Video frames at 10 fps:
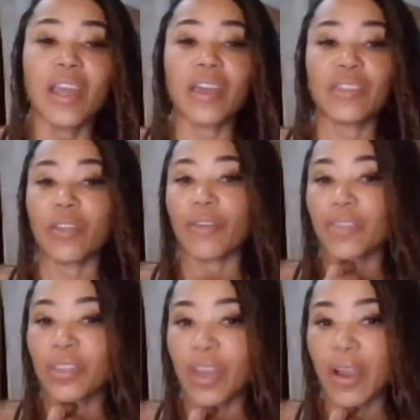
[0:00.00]
and then you have
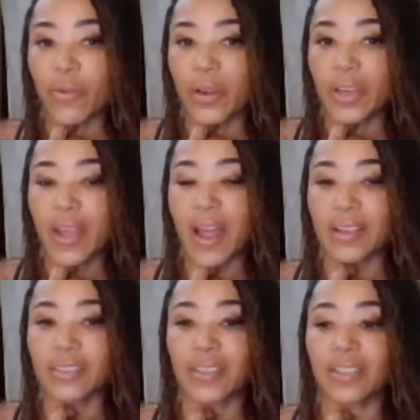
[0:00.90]
the thyroid
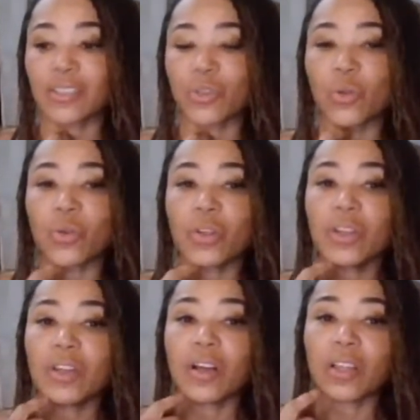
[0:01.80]
axis. So
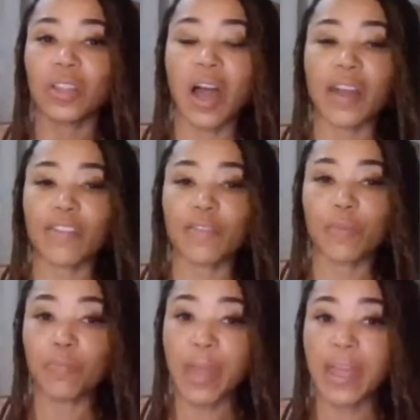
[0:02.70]
a lot of
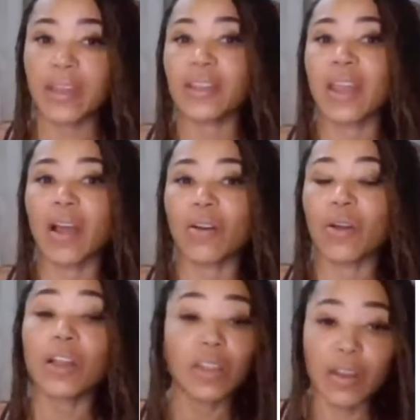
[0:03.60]
men and now
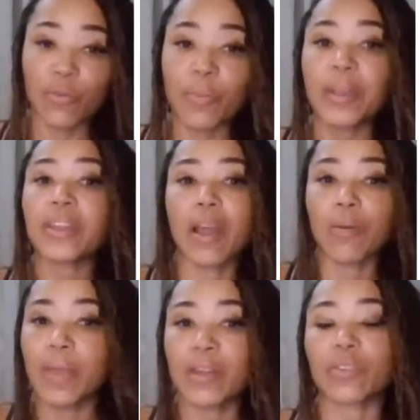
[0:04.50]
a lot of women and now
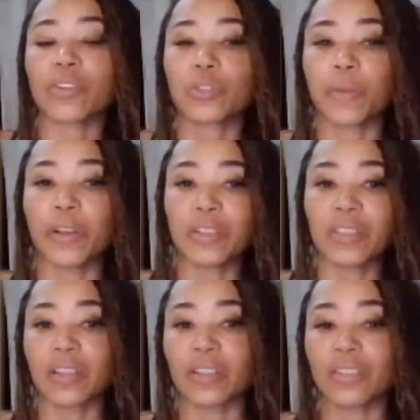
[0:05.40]
men are
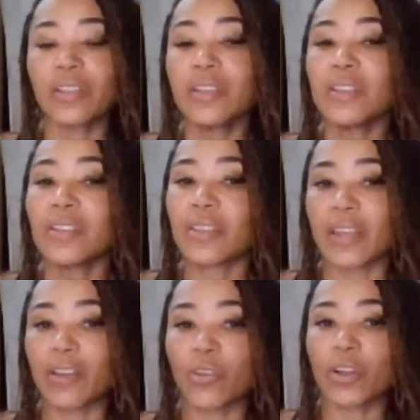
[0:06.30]
experiencing this
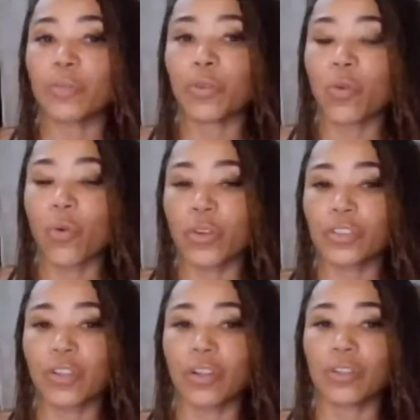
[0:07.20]
like incredible
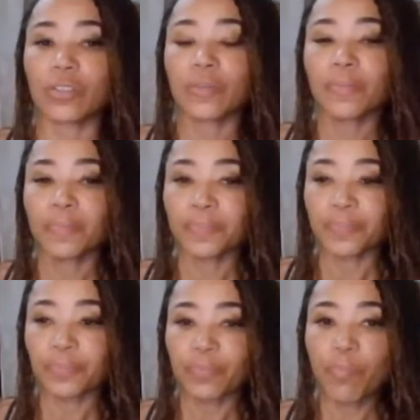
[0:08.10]
cortisol
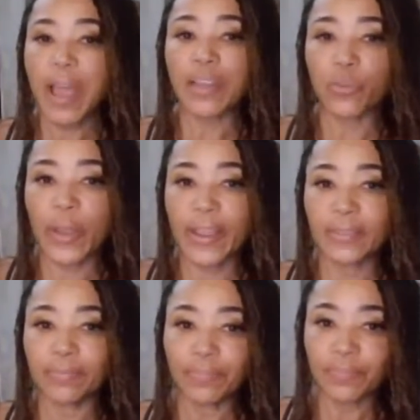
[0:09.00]
pathway,